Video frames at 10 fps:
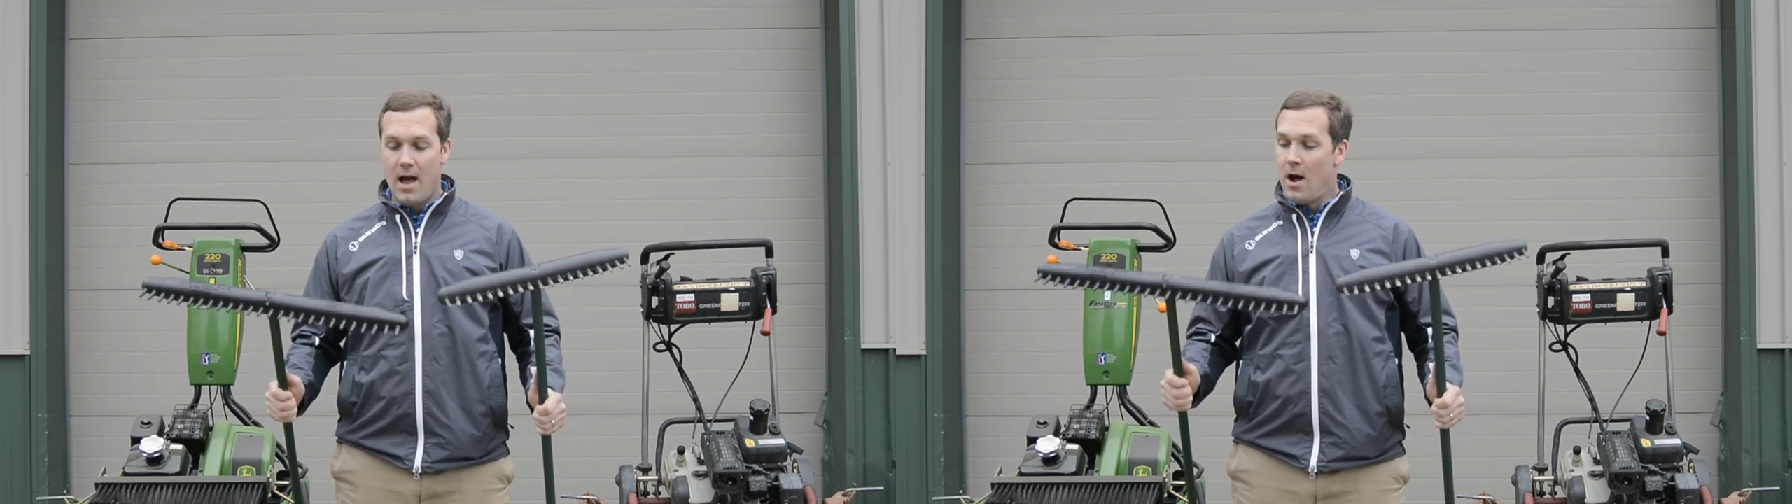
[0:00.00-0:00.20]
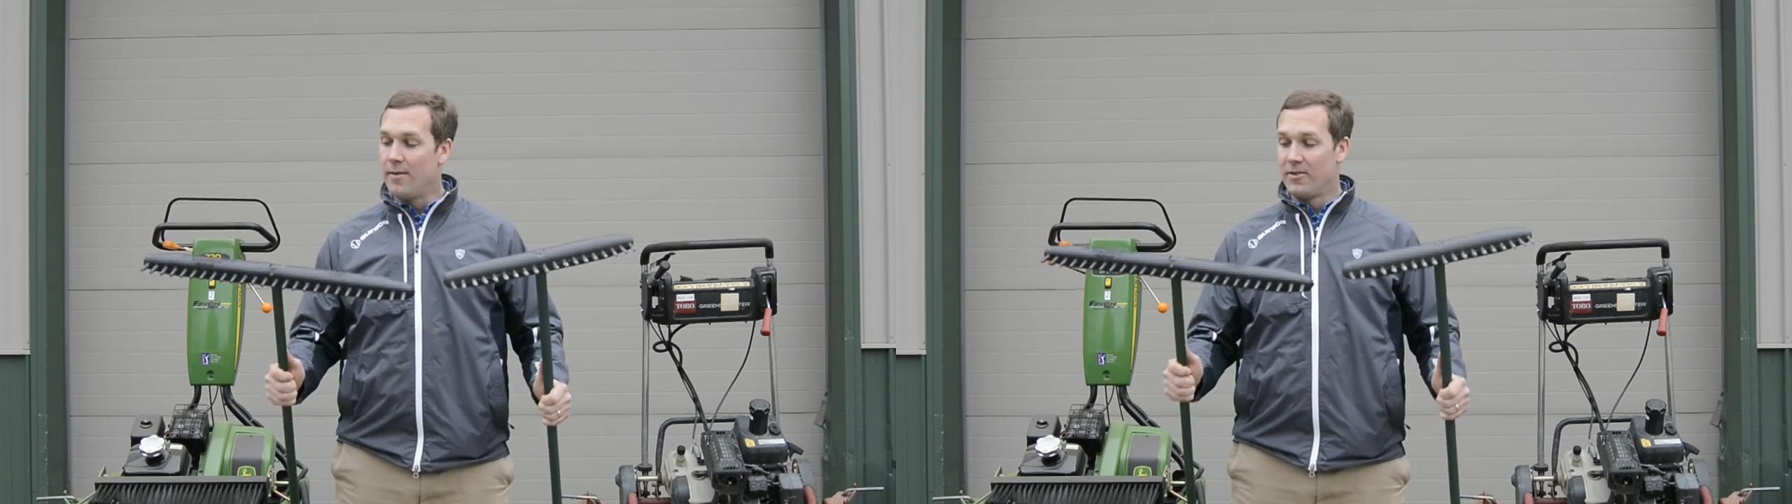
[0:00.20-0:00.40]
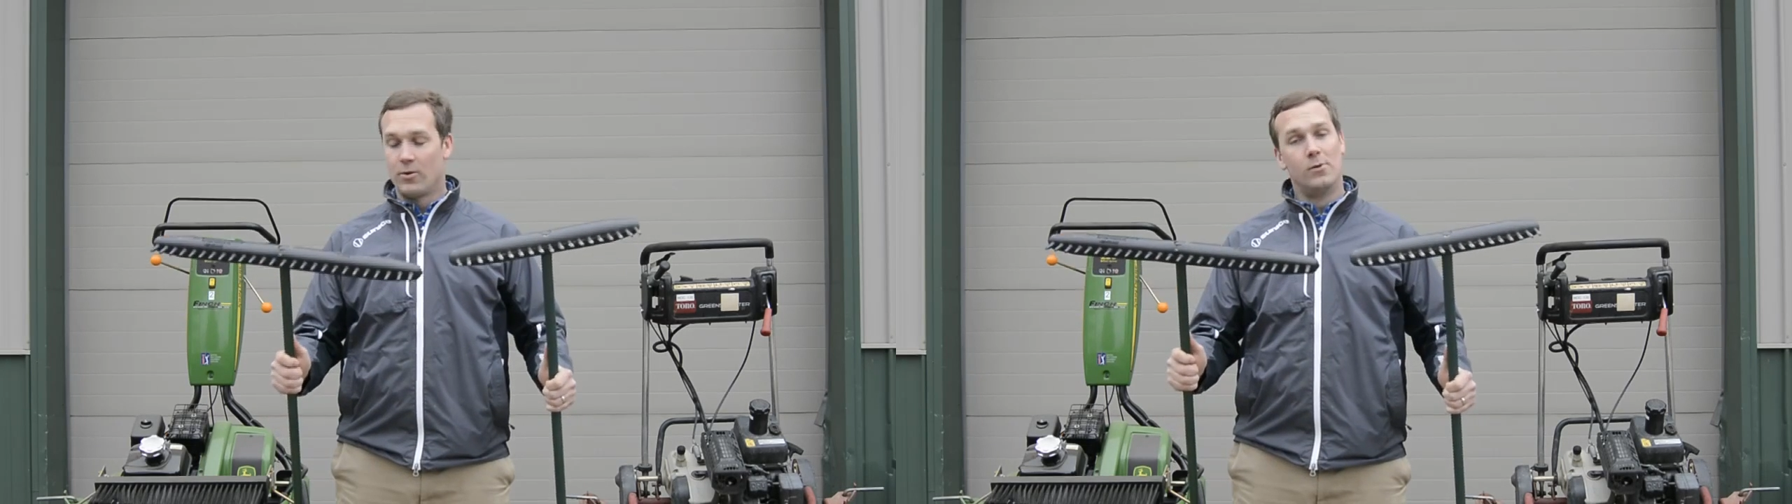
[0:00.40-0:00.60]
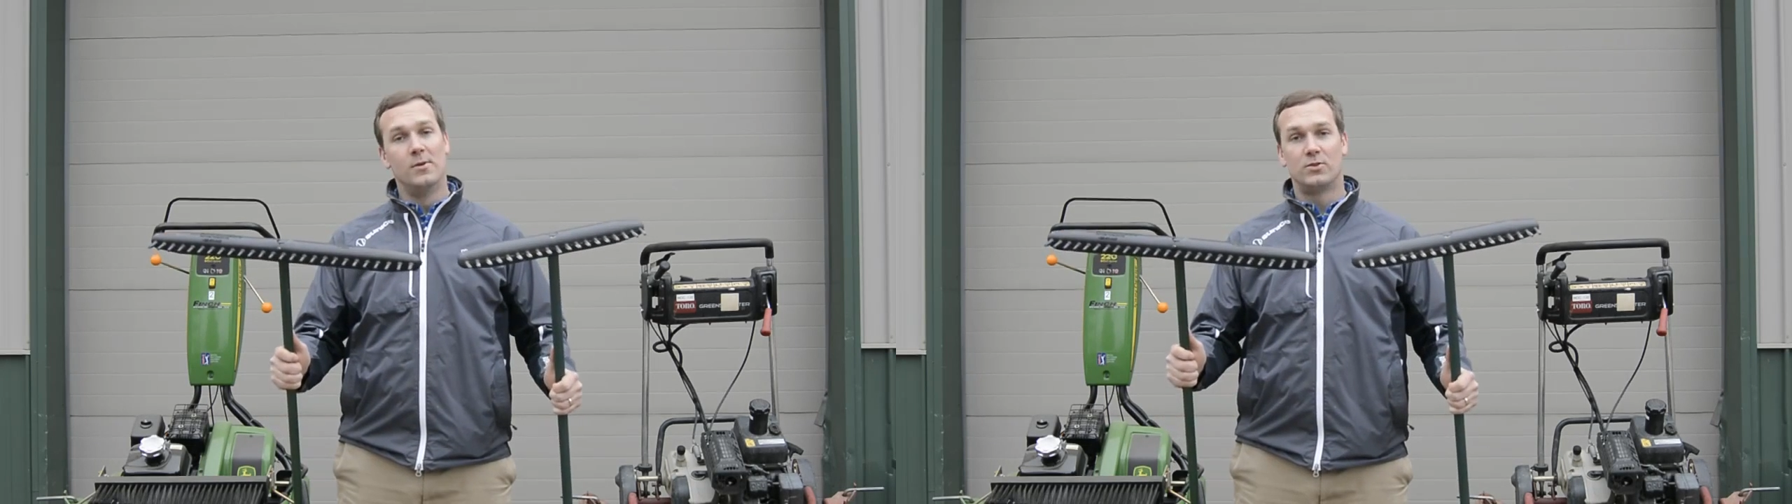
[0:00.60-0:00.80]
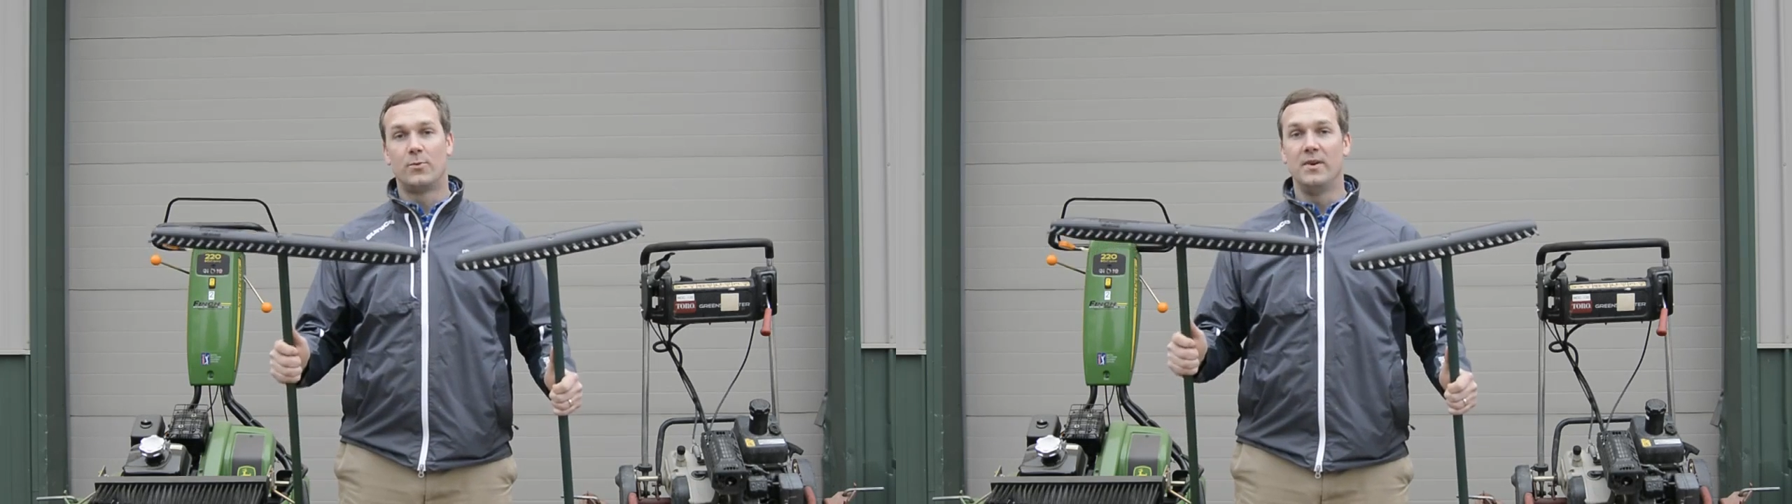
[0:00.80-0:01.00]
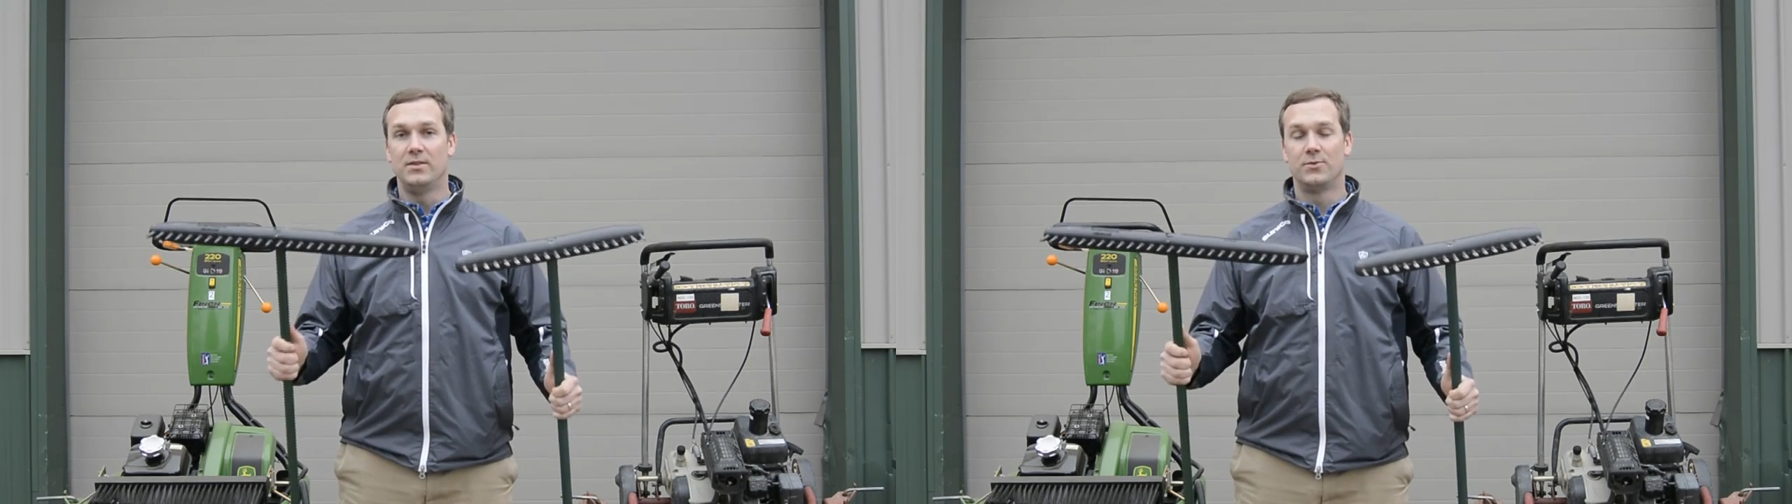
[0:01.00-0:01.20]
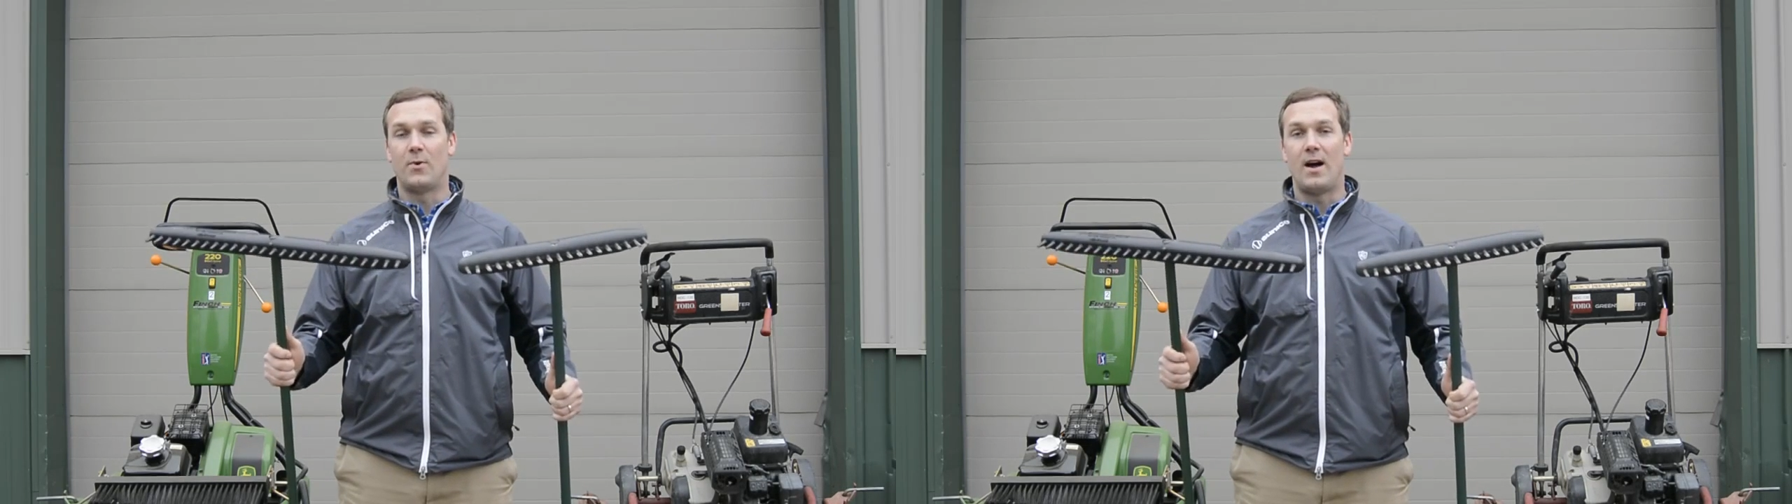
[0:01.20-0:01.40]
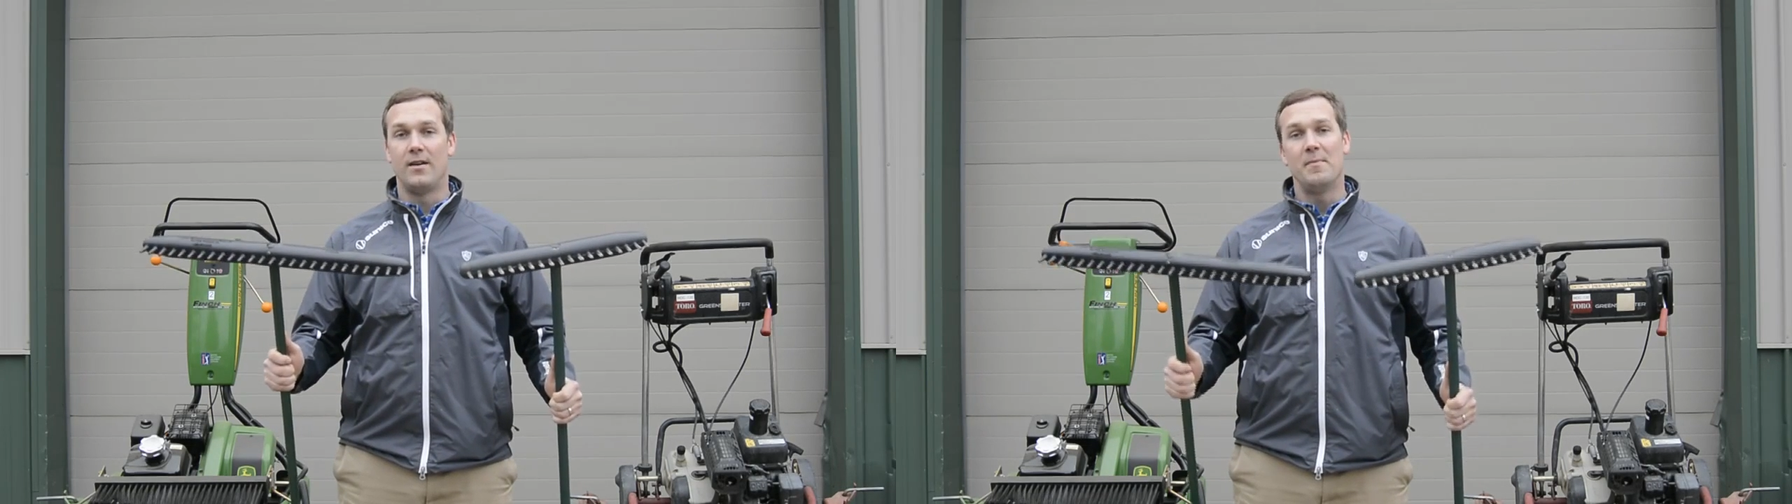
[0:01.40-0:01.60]
however they're almost twice as
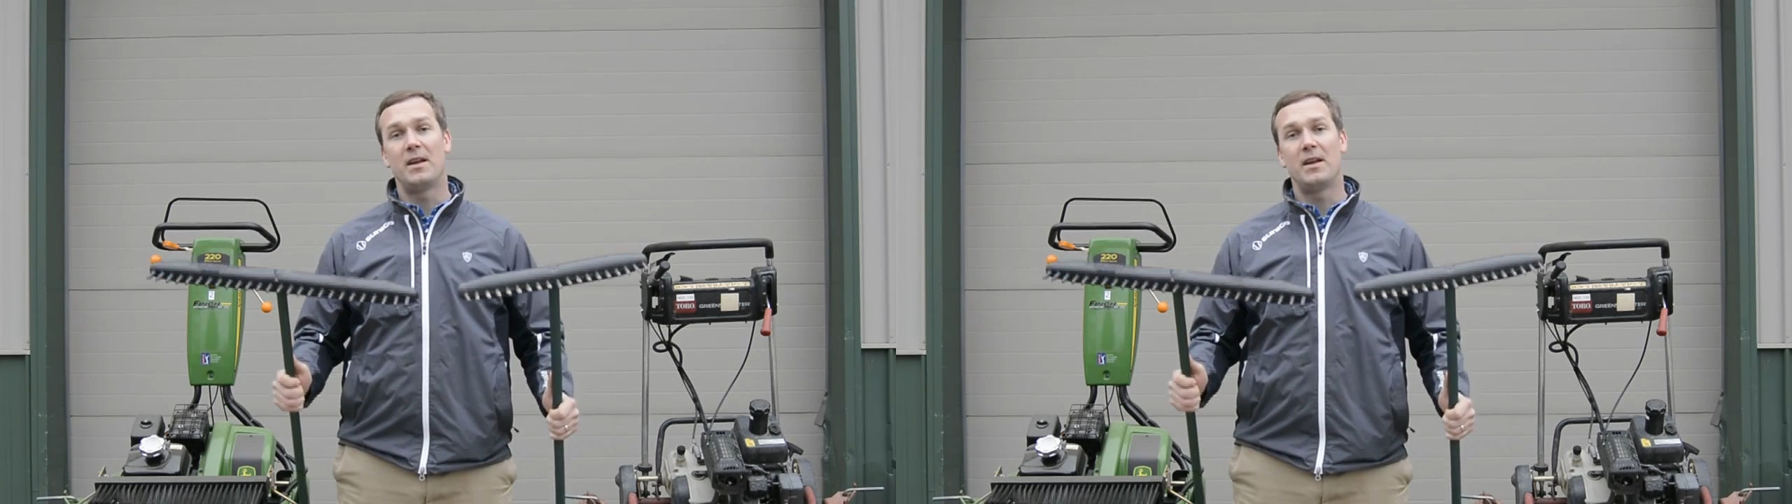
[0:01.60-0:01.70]
wide,